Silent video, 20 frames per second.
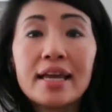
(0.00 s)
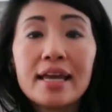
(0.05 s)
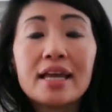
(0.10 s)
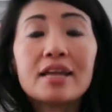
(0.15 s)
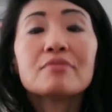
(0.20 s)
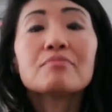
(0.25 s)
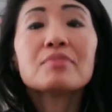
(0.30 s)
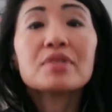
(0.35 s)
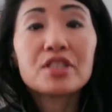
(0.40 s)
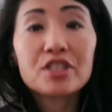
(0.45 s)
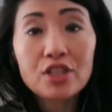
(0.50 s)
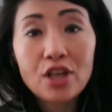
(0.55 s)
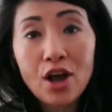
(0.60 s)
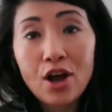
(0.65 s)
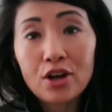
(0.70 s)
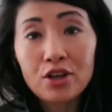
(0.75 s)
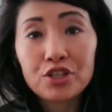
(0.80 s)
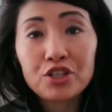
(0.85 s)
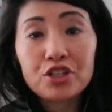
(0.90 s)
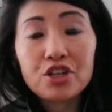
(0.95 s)
It
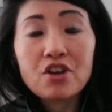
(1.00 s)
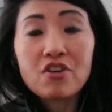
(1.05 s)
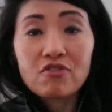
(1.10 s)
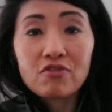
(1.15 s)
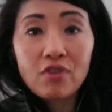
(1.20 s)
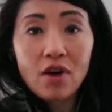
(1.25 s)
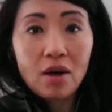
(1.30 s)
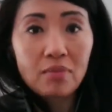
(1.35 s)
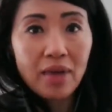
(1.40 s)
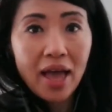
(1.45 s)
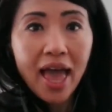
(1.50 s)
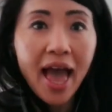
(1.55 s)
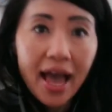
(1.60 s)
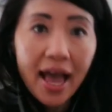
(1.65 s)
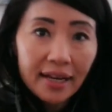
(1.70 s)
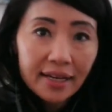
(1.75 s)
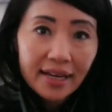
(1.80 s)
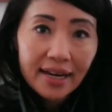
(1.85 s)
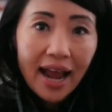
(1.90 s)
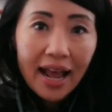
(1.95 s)
massaged from
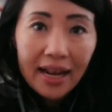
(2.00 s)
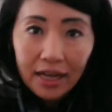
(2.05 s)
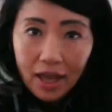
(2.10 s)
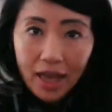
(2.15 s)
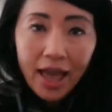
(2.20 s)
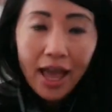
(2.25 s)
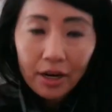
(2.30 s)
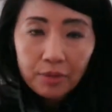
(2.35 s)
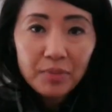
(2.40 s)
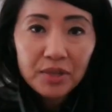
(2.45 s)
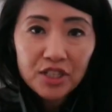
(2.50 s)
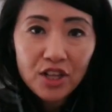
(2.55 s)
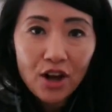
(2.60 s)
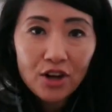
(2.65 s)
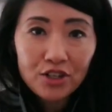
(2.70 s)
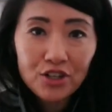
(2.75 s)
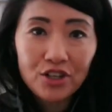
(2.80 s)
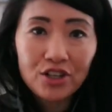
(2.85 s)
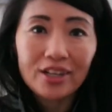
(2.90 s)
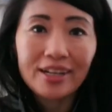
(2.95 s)
head. It had a head
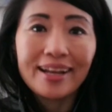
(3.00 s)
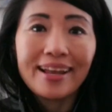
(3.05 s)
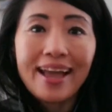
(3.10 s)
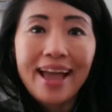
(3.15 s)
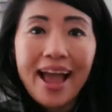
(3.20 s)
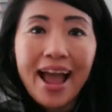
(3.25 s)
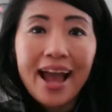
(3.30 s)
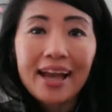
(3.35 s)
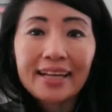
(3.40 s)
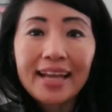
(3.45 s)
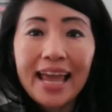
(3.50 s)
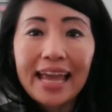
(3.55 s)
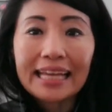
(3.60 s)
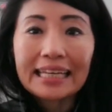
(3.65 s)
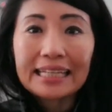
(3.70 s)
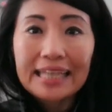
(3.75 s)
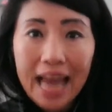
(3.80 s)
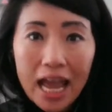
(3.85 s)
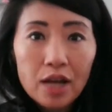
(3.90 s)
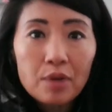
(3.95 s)
massager, had
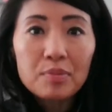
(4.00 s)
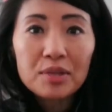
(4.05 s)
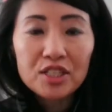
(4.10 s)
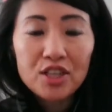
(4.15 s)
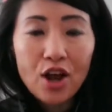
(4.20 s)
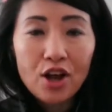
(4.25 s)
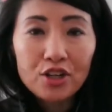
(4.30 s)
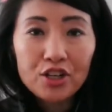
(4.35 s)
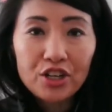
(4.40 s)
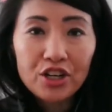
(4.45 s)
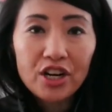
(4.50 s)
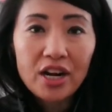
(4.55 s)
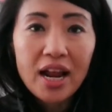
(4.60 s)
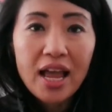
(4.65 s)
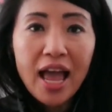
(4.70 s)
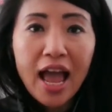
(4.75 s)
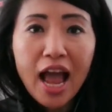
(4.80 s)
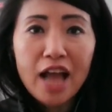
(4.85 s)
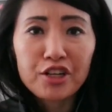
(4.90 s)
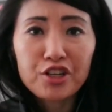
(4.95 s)
a neck massager,
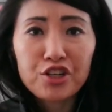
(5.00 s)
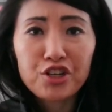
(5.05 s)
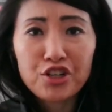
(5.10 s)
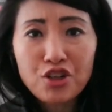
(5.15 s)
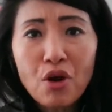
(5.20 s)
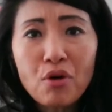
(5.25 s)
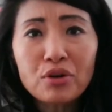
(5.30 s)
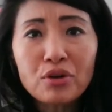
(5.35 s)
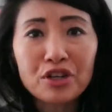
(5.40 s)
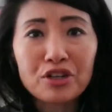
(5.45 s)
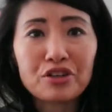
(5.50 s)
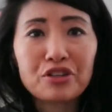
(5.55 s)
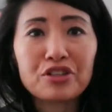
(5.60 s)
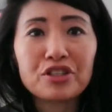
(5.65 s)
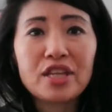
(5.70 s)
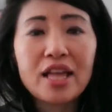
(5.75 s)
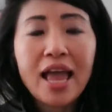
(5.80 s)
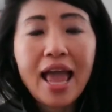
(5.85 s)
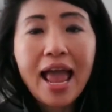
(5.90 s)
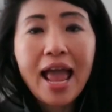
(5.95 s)
had
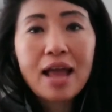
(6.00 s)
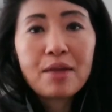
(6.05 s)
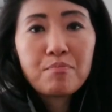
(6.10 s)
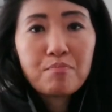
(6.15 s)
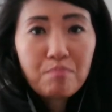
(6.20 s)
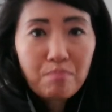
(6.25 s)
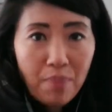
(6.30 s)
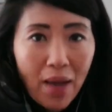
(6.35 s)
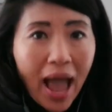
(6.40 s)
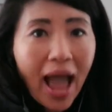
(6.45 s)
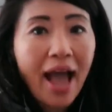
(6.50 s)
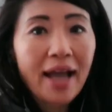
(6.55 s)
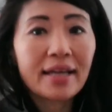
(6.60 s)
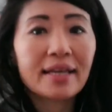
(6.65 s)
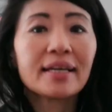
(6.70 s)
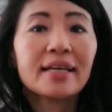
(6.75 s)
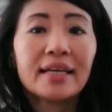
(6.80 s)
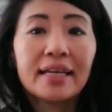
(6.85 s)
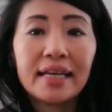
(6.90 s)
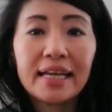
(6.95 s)
shoulders and
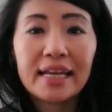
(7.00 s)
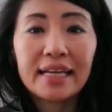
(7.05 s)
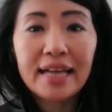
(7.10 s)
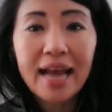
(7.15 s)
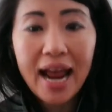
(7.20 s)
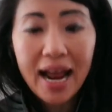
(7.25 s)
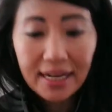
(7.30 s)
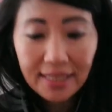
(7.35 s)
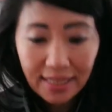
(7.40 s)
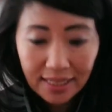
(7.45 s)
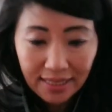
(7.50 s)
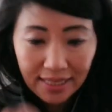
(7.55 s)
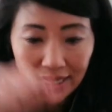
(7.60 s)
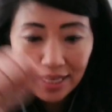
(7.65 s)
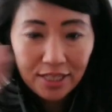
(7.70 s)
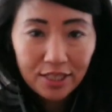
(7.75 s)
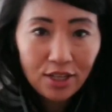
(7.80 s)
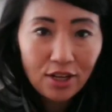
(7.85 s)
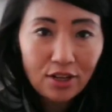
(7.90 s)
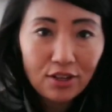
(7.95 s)
back. It had
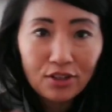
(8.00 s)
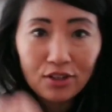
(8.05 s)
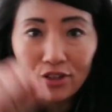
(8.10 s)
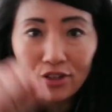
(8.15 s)
these